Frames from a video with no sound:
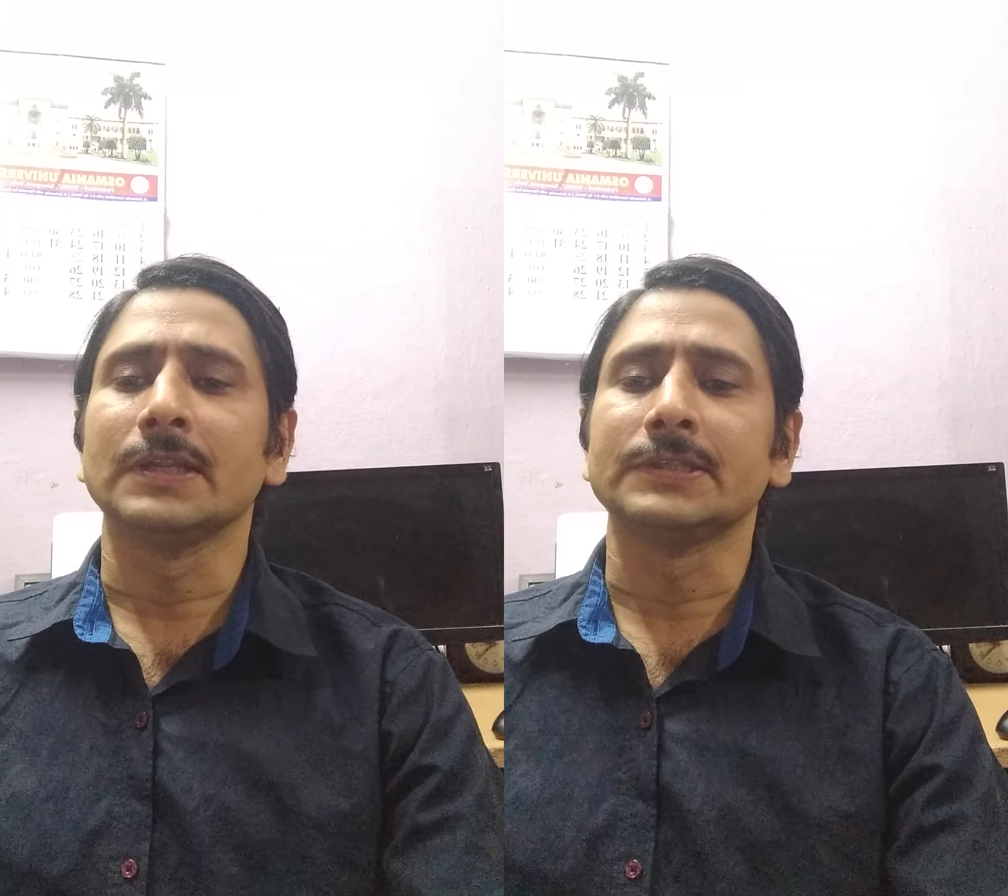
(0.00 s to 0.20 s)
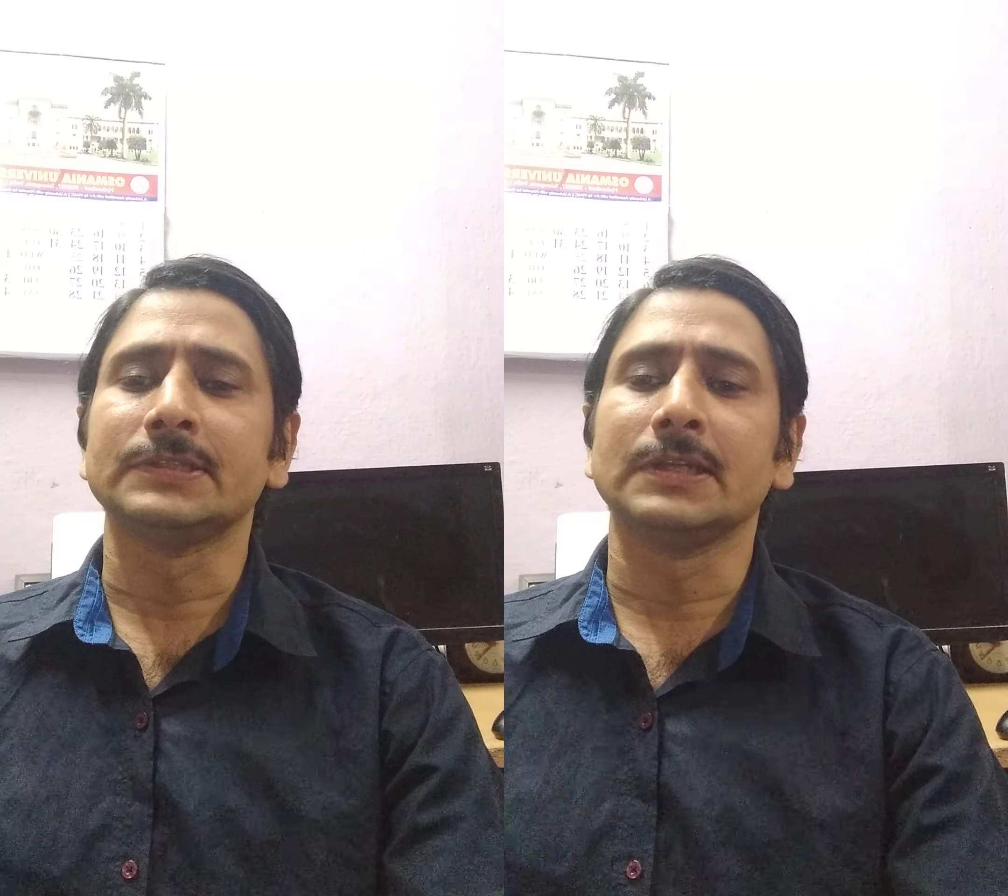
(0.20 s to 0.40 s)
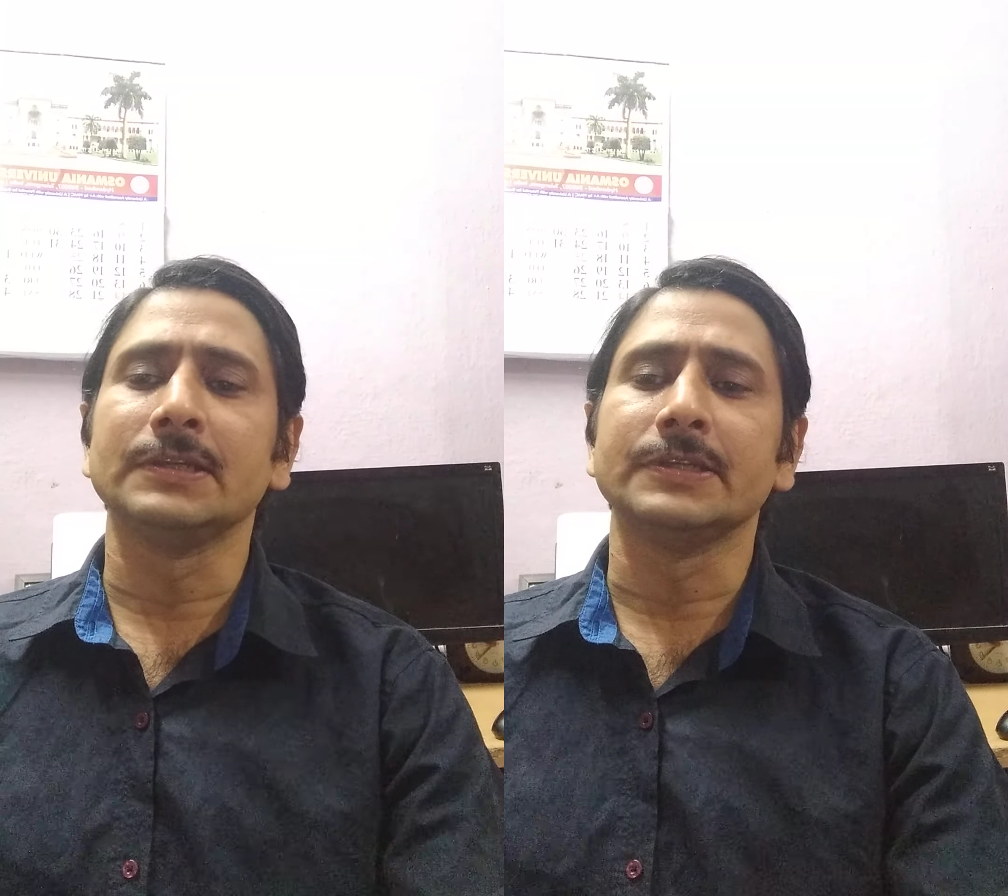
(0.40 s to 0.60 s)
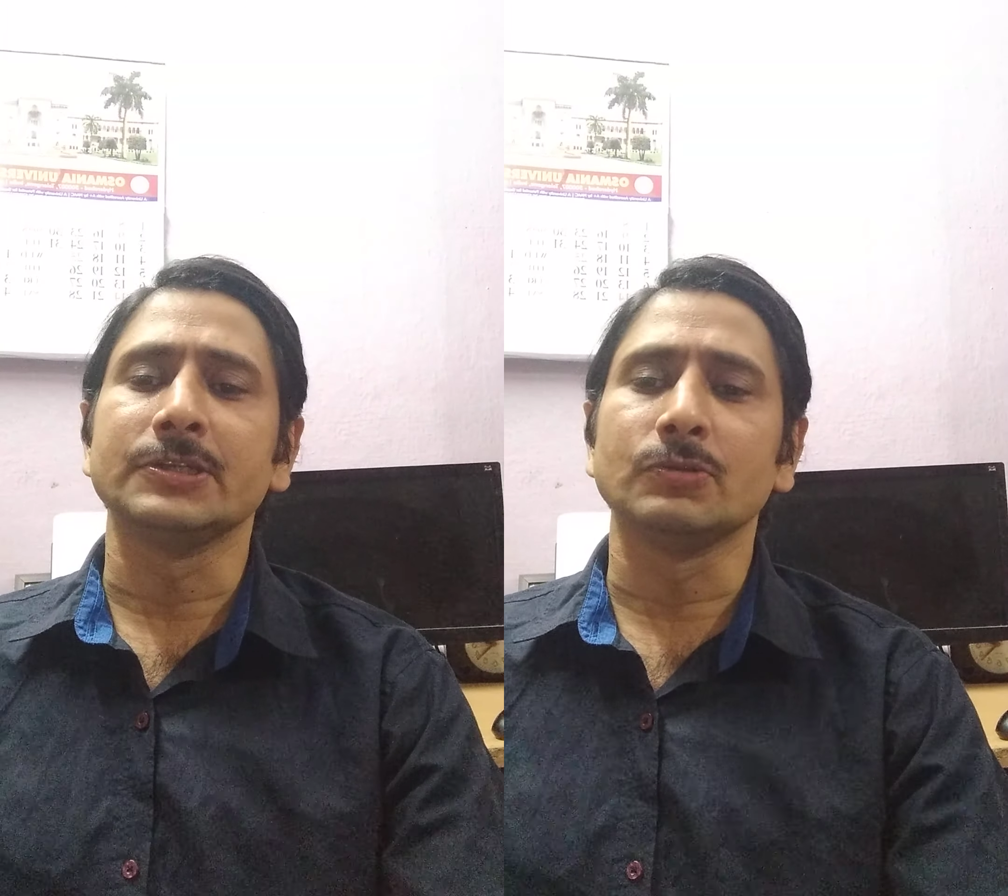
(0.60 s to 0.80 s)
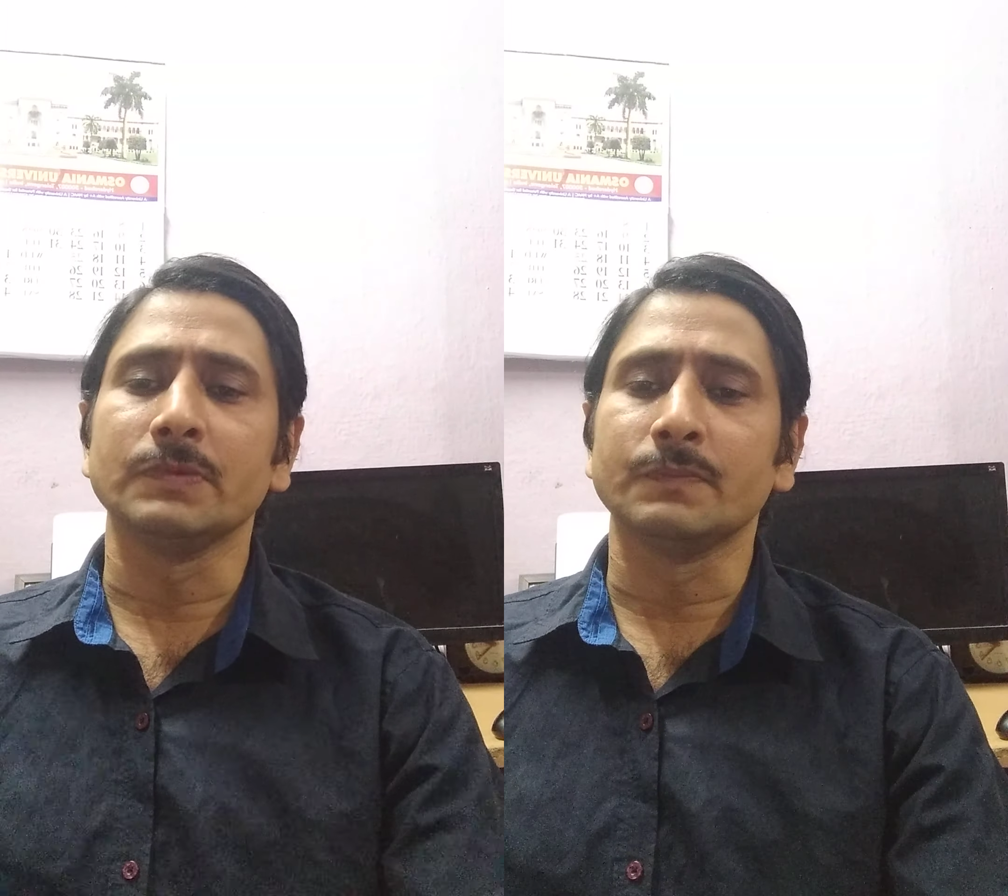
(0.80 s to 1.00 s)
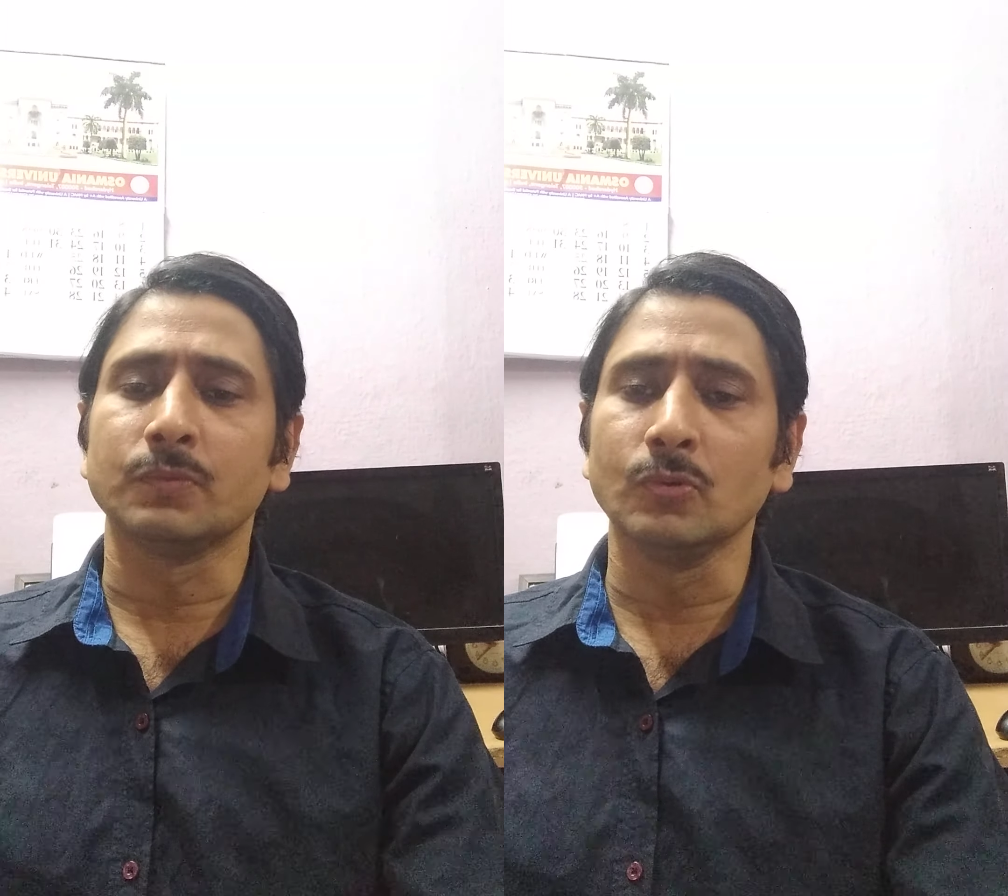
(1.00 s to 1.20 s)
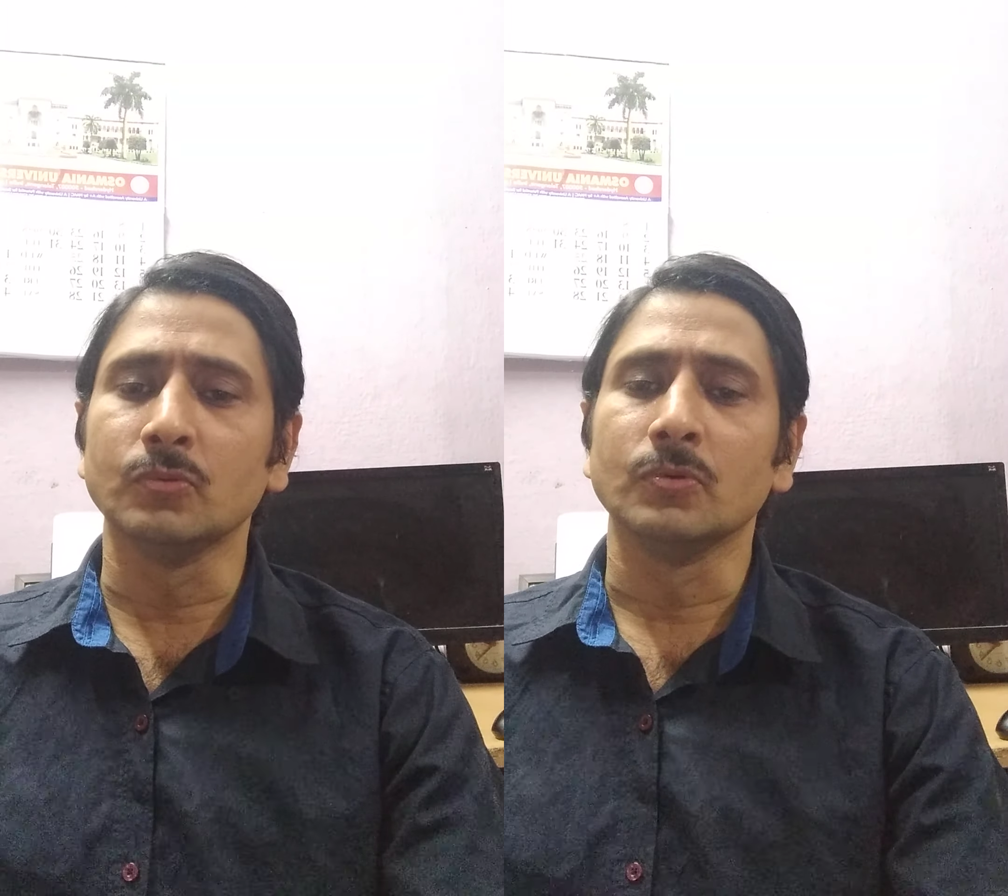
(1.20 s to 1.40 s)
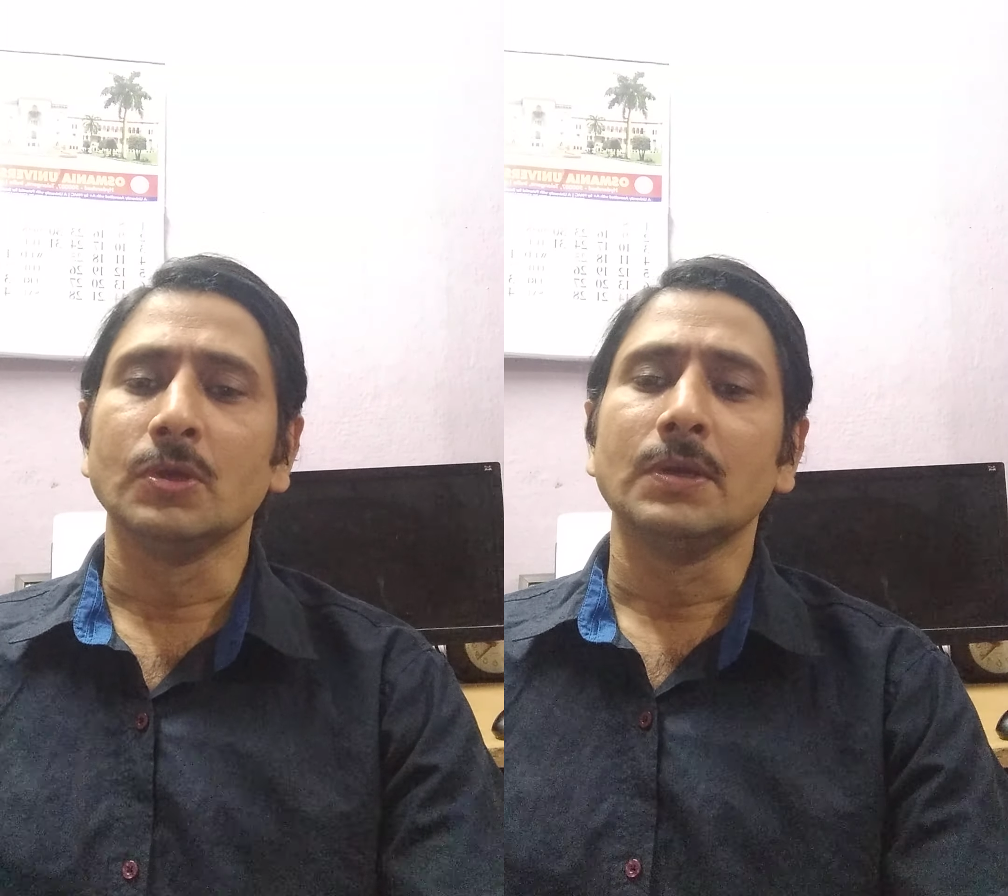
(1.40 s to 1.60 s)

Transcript: necessarily need to be proved.